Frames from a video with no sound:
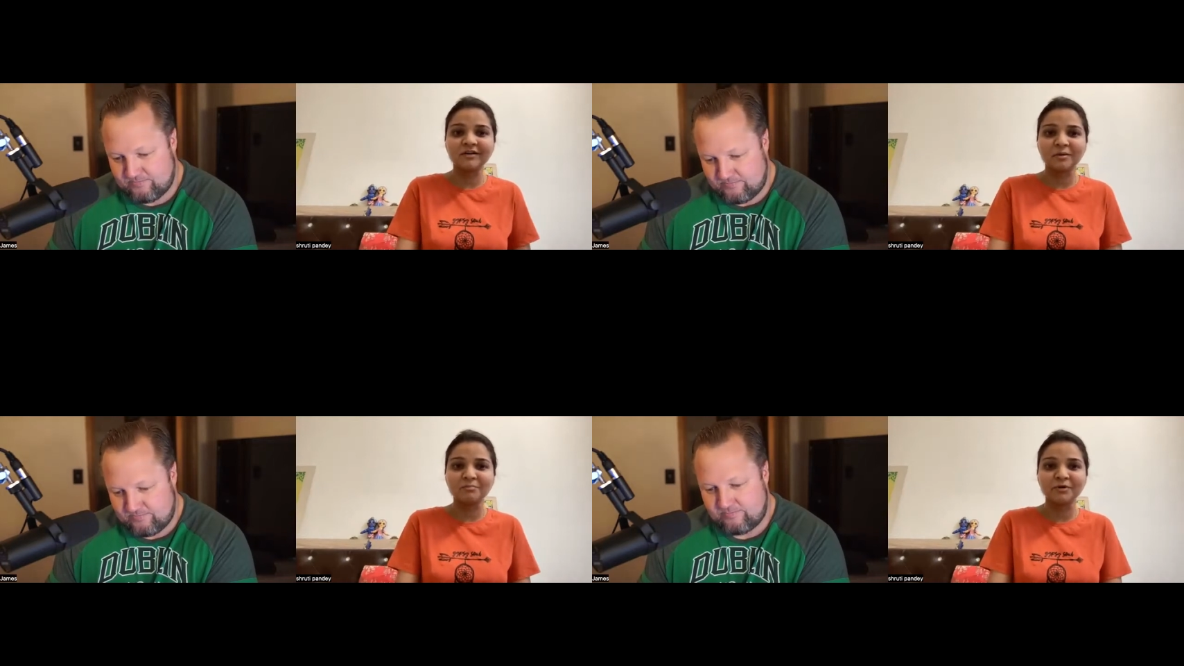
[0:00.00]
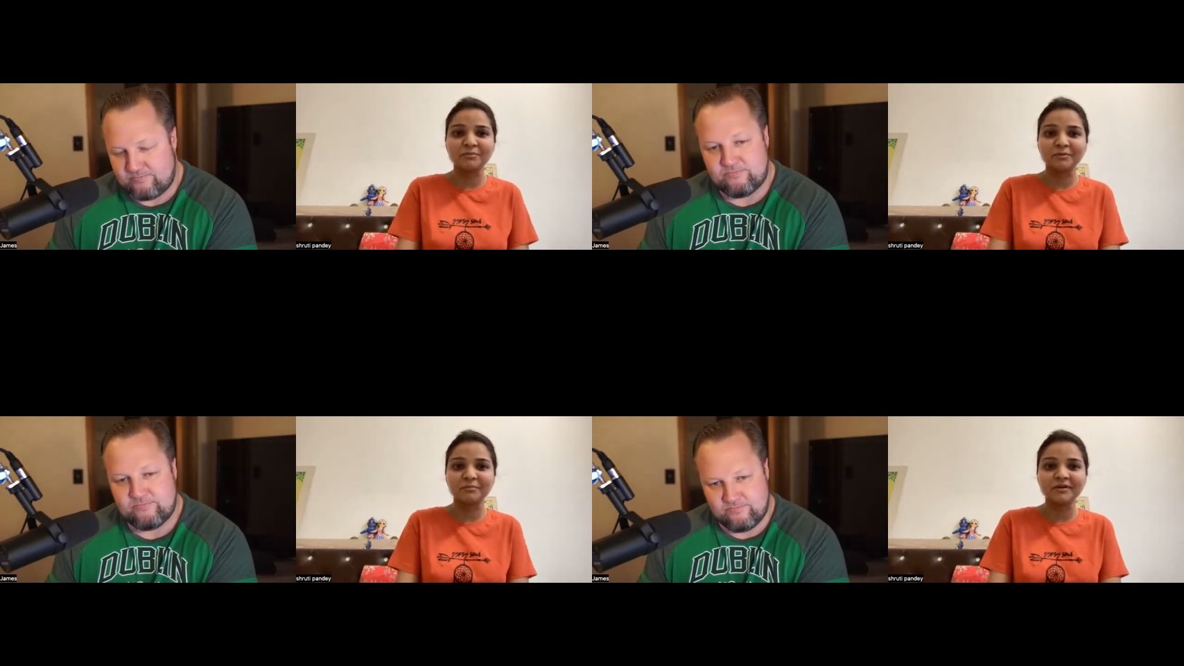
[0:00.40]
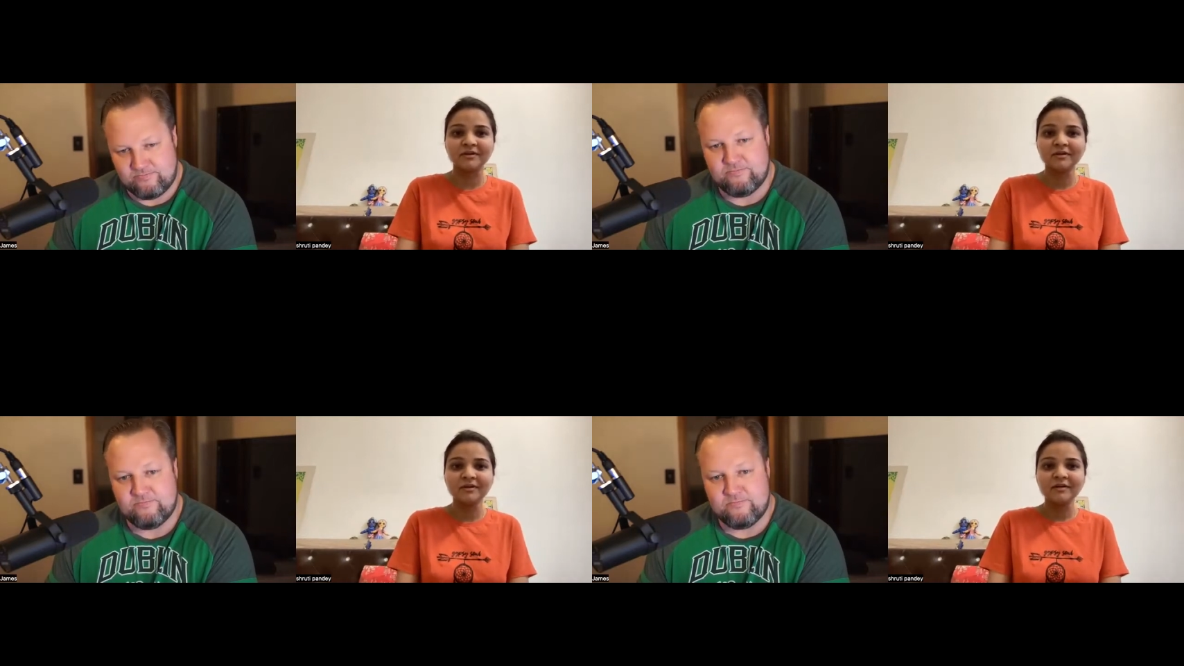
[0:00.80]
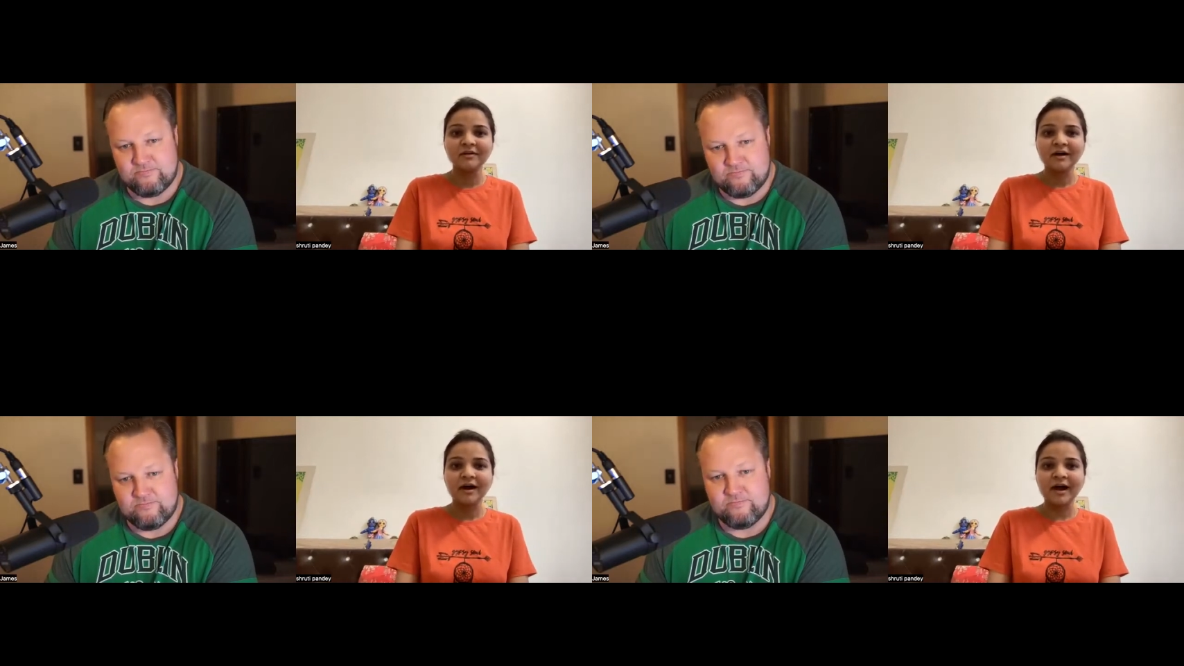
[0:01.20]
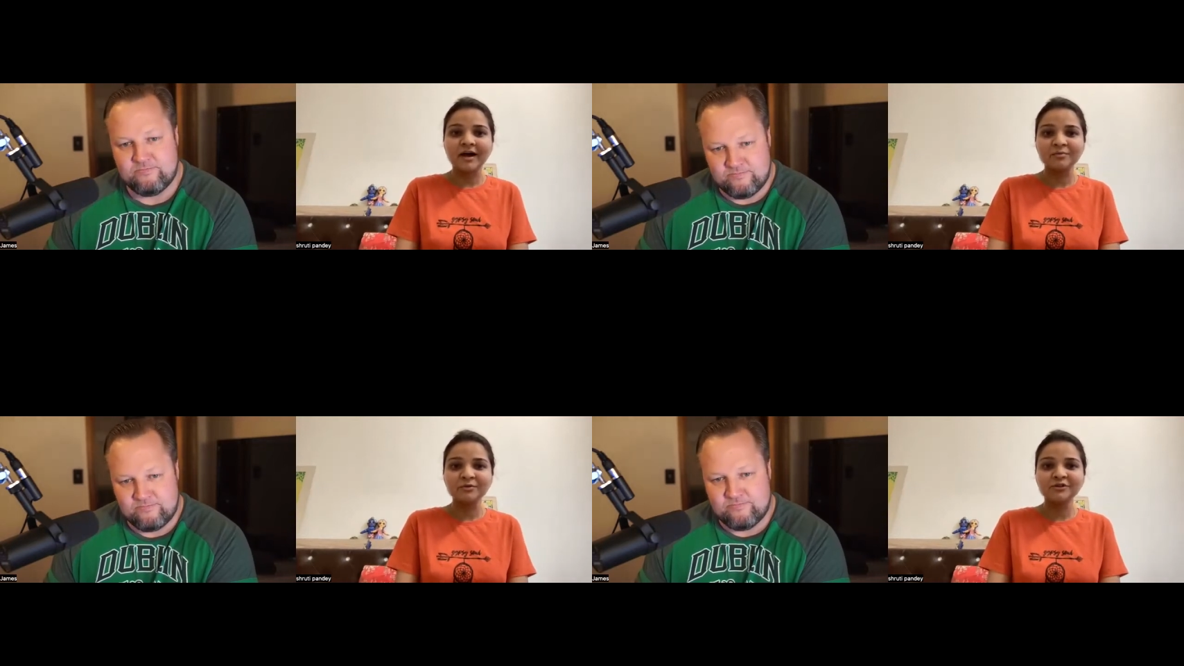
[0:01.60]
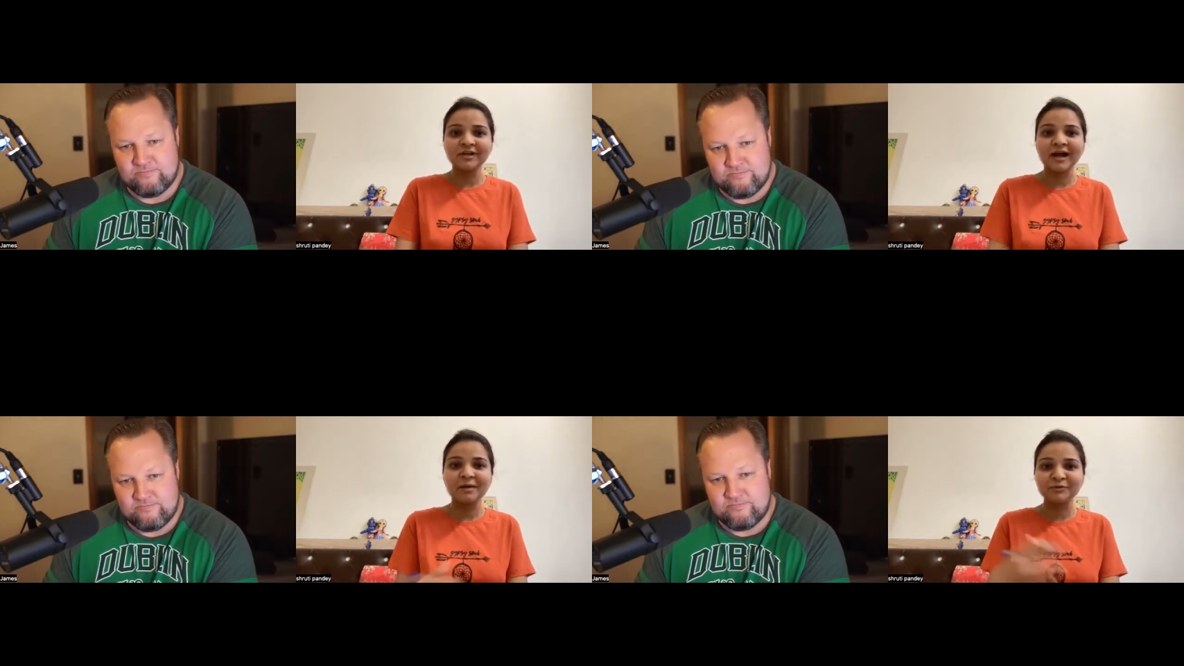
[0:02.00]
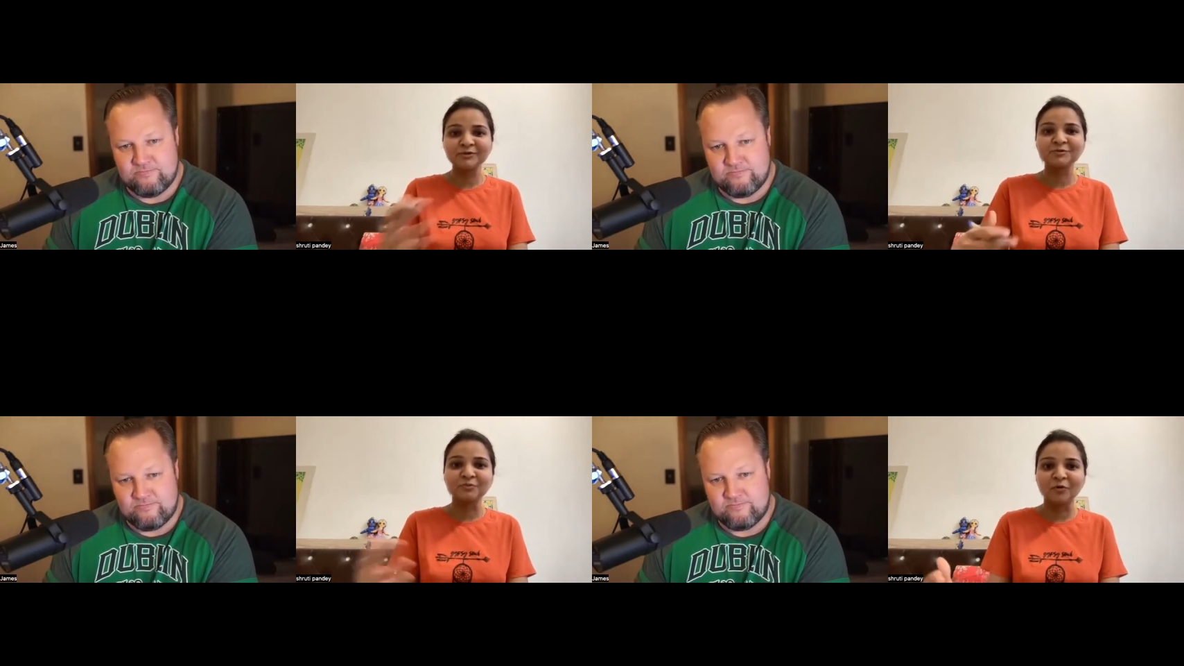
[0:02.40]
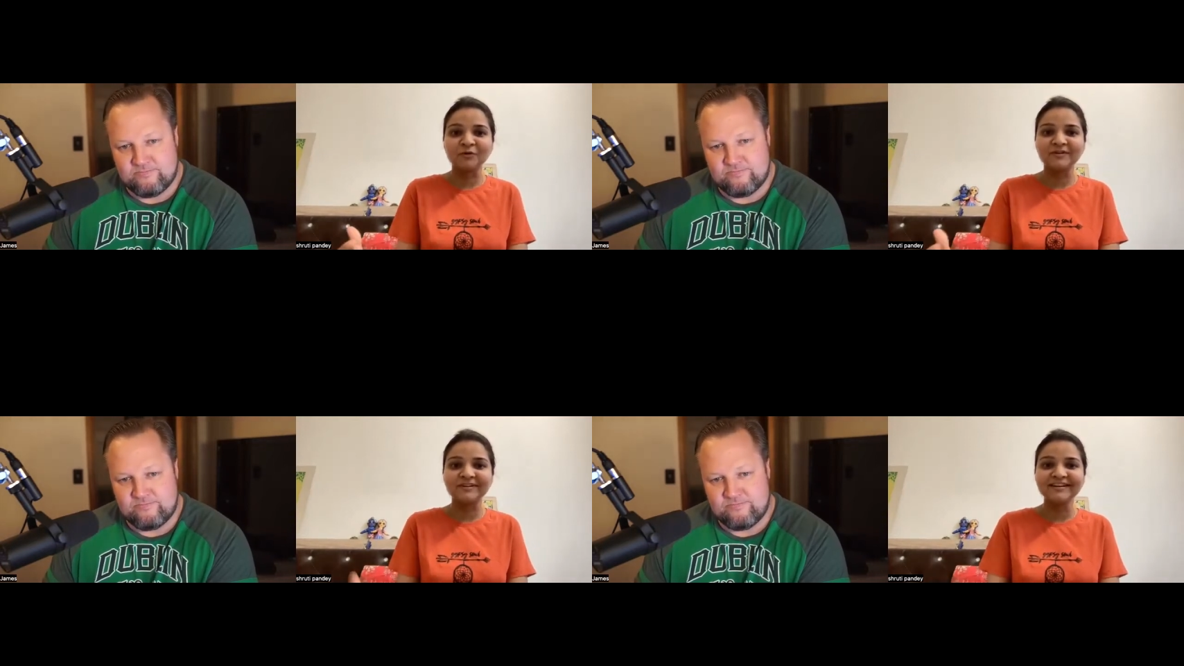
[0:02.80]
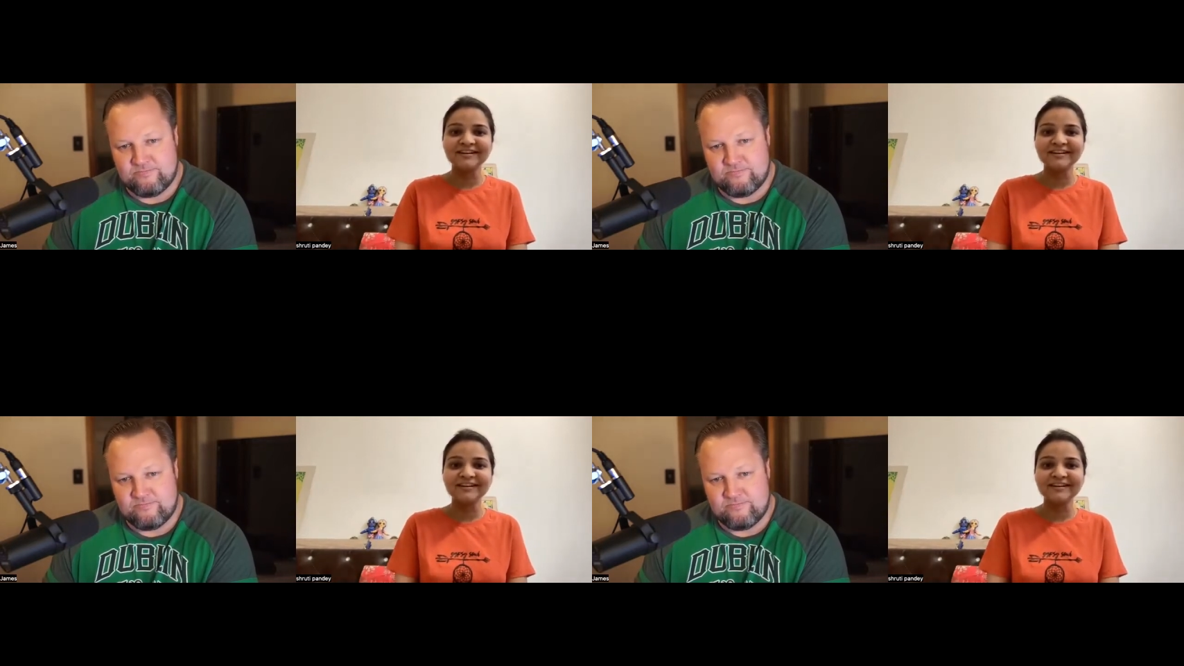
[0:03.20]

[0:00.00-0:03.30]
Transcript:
Speaker 1: a number maybe I-, I wish that happens more